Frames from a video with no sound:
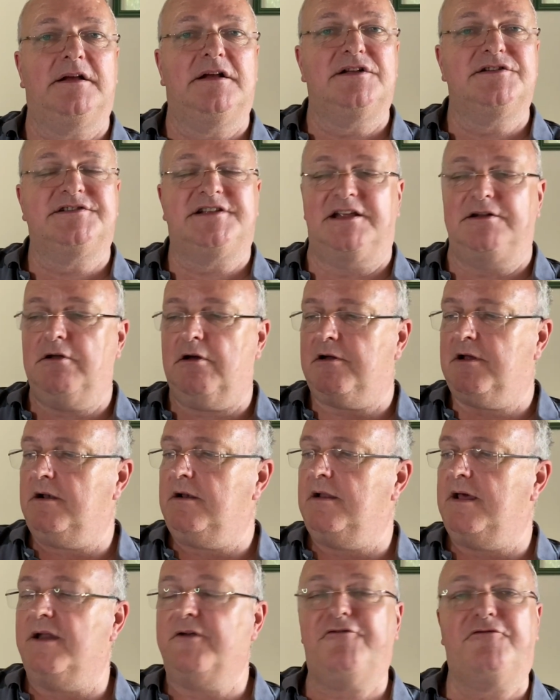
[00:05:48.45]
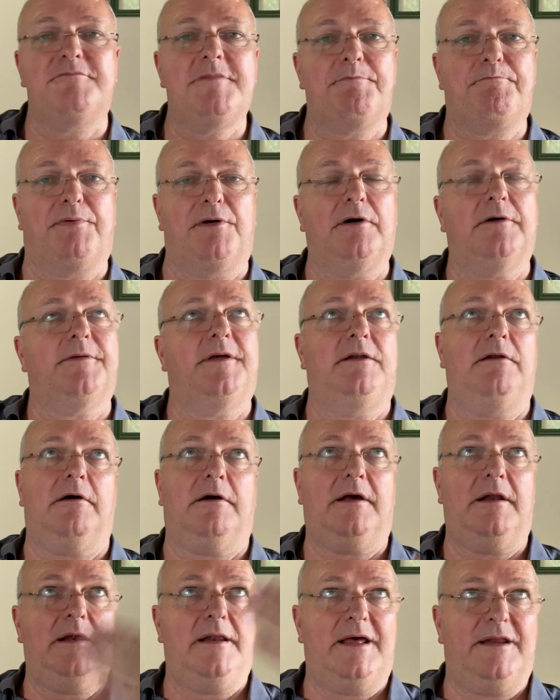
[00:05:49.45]
So they're not going to learn from a book. They're not
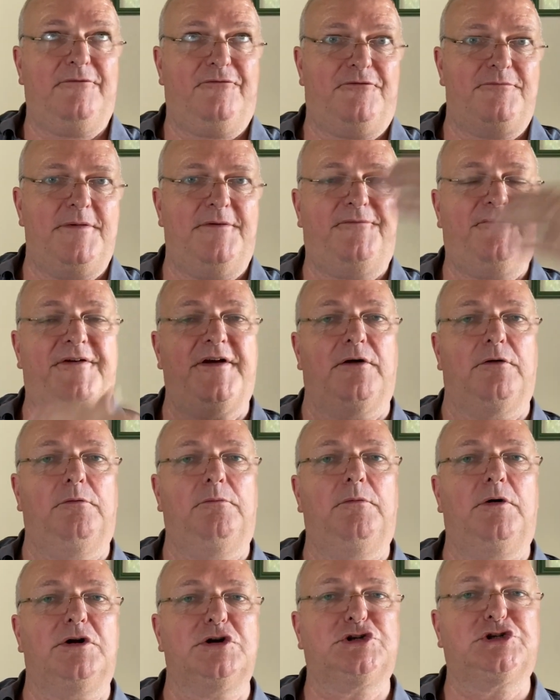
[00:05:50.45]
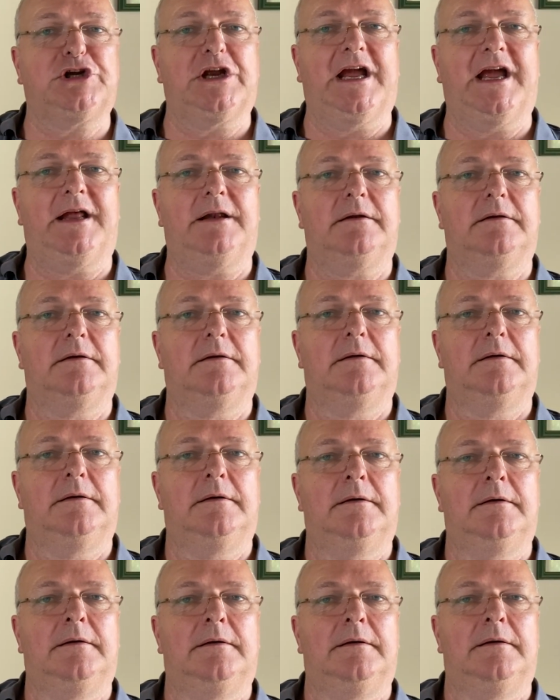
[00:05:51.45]
going to learn from a film, watching it.
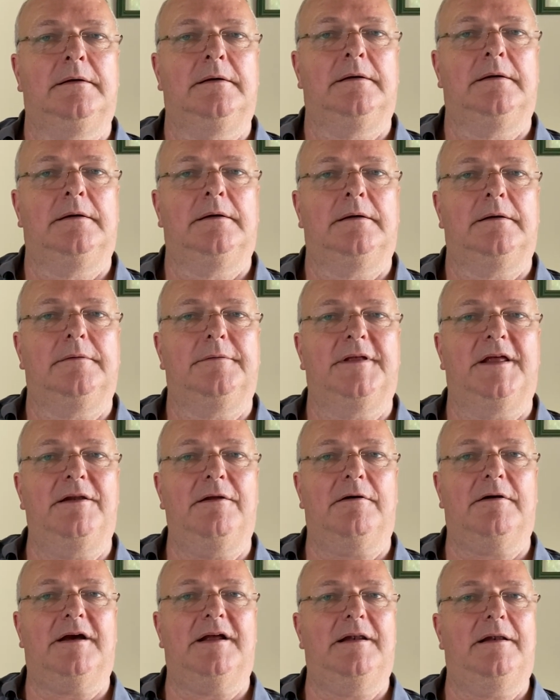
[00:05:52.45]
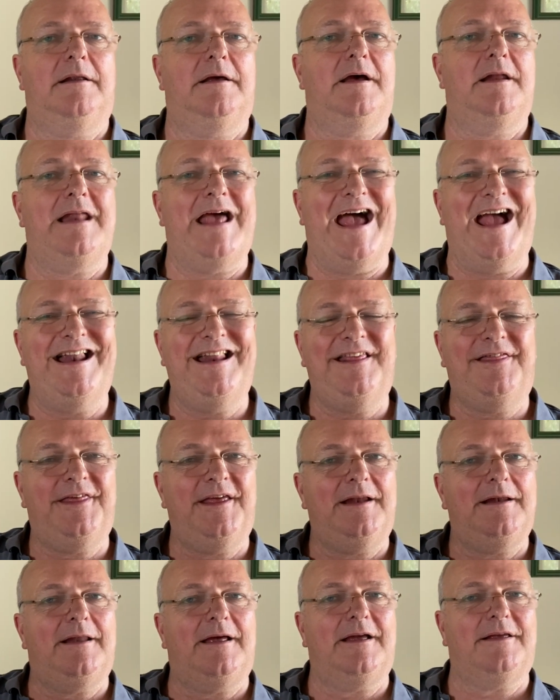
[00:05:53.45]
They're not going to learn
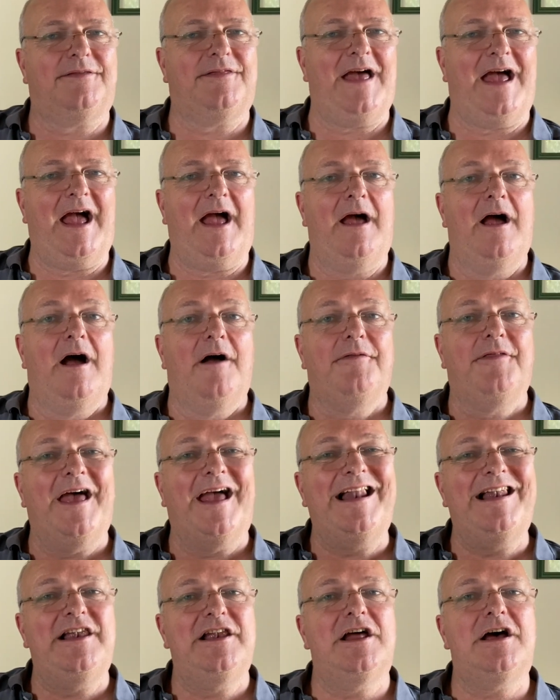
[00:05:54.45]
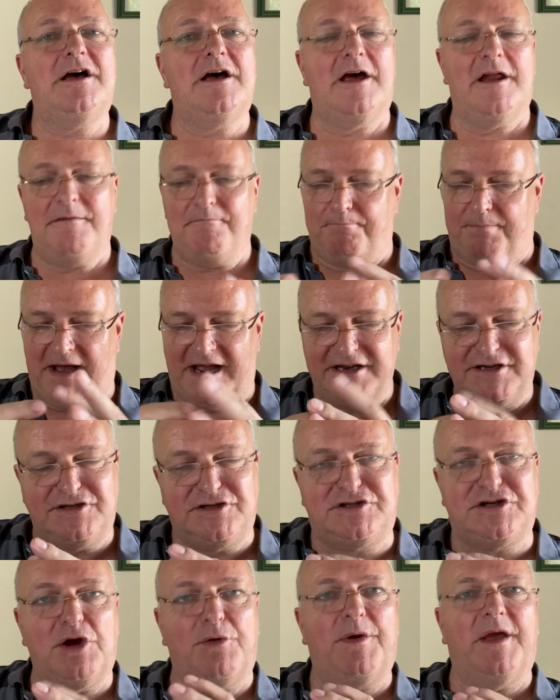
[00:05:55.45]
anything like that. They learn by
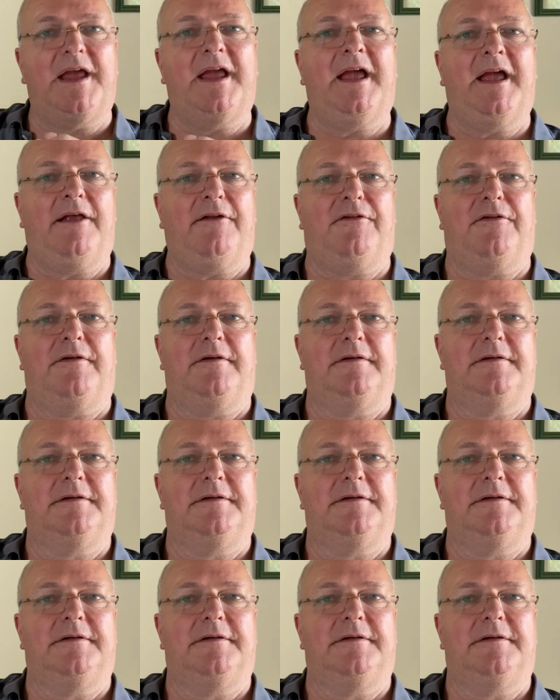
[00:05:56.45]
doing it.